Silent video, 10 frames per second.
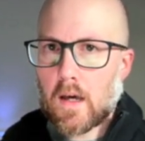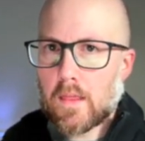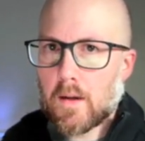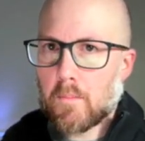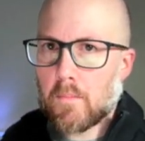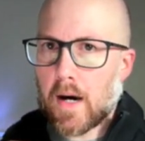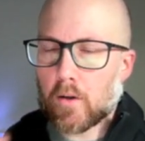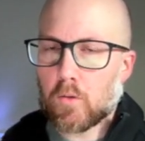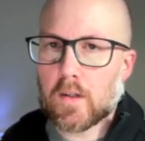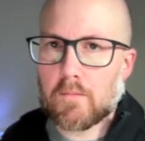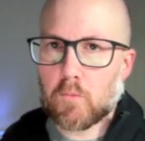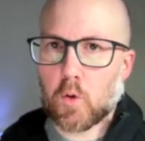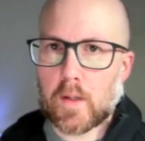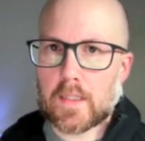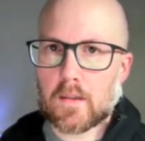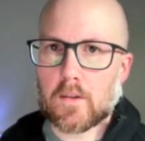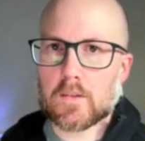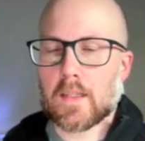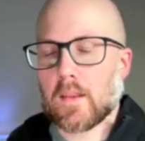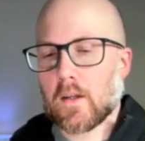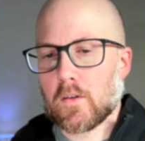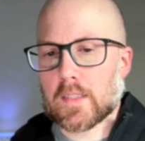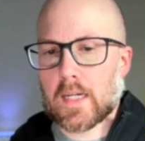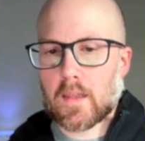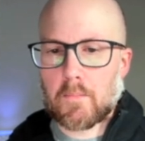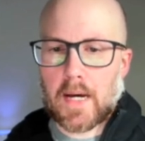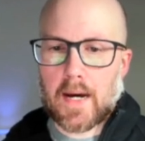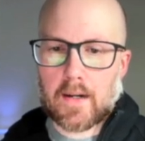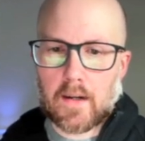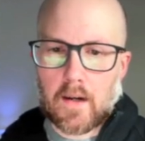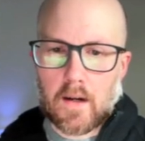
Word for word: the model will give more weight to those than those at the back